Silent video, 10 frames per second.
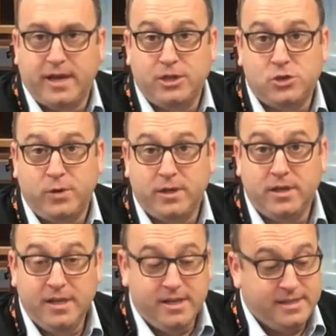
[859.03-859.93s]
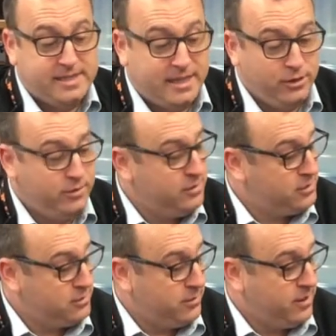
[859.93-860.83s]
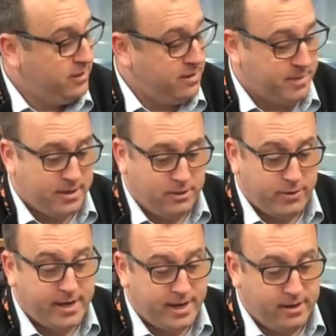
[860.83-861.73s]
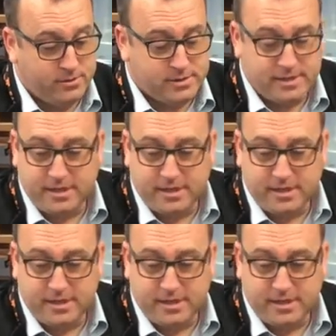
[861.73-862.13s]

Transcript: I enjoyed telling you this story that my great aunt used to